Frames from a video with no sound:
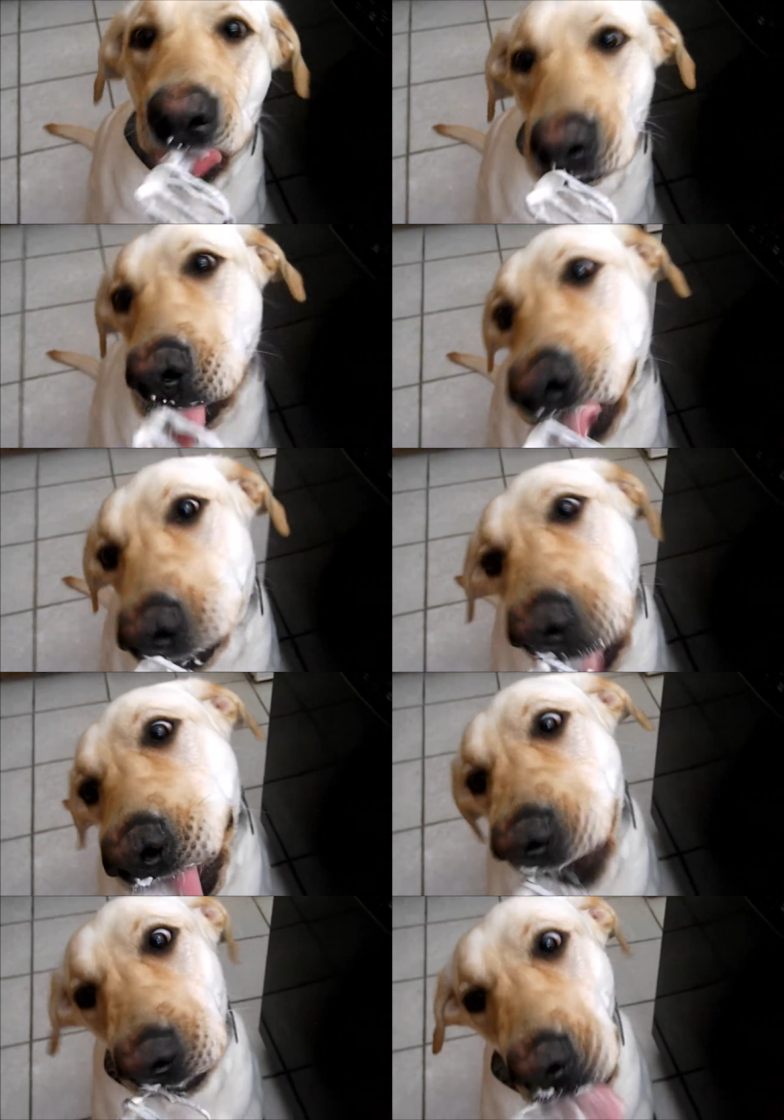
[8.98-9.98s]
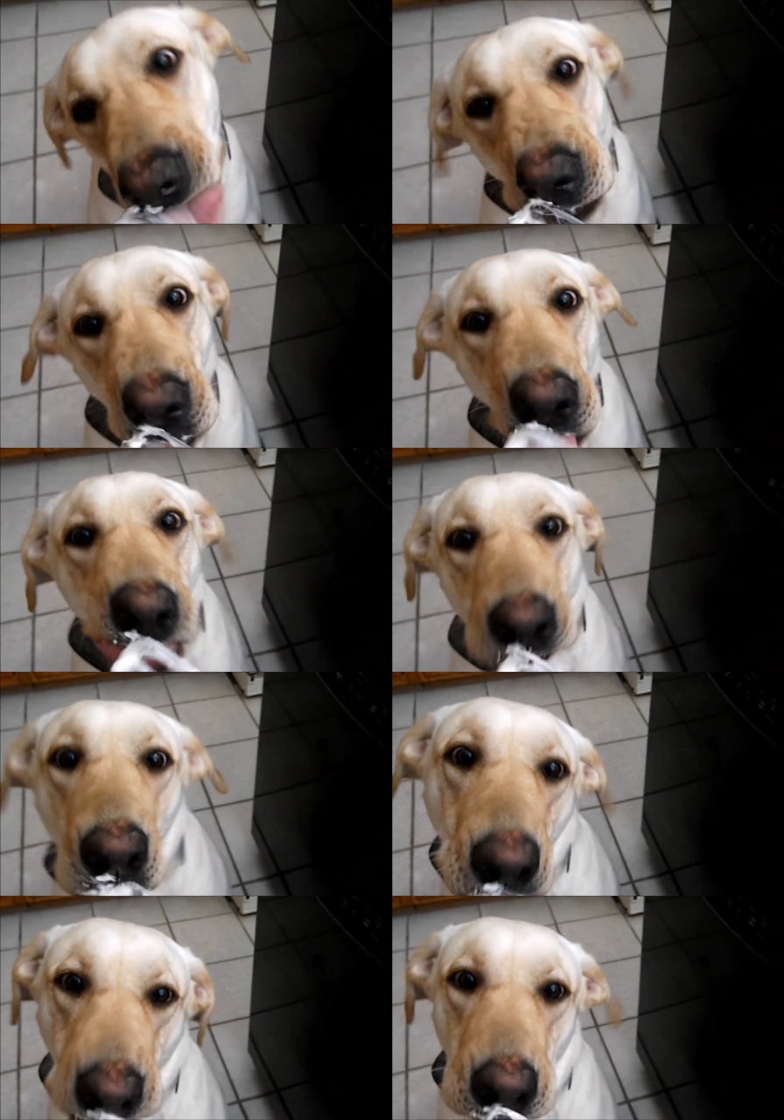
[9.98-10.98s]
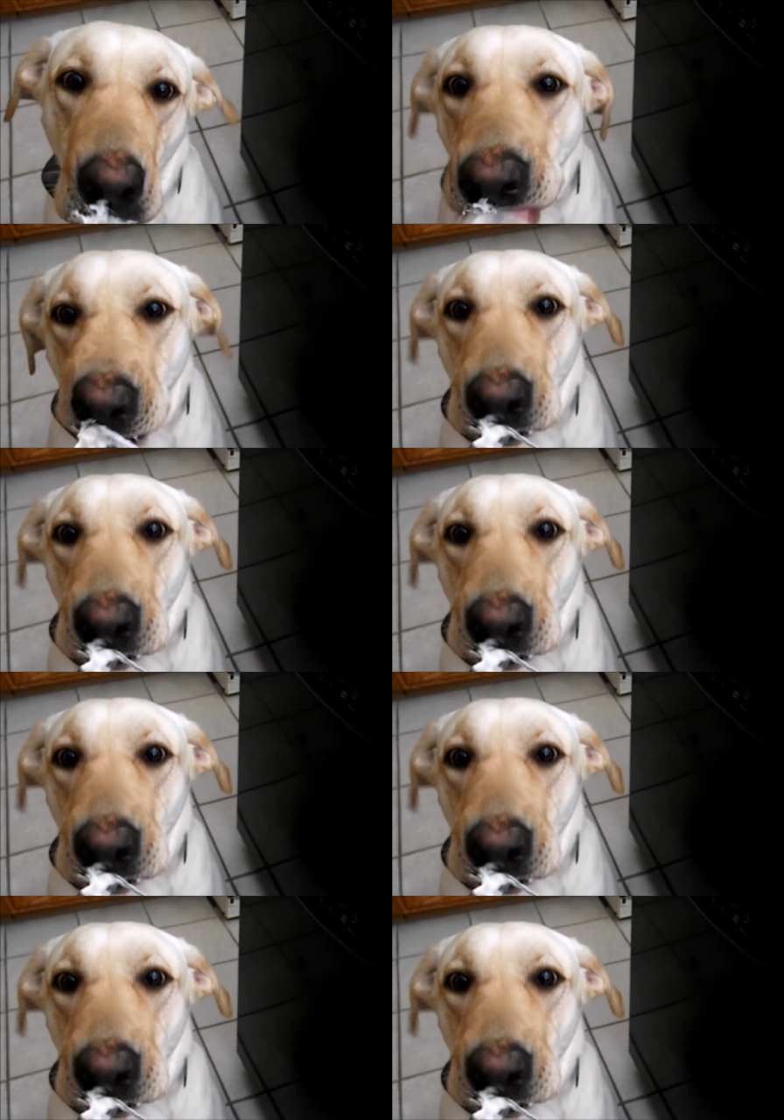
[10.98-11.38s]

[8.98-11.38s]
Nobody says that since you're not a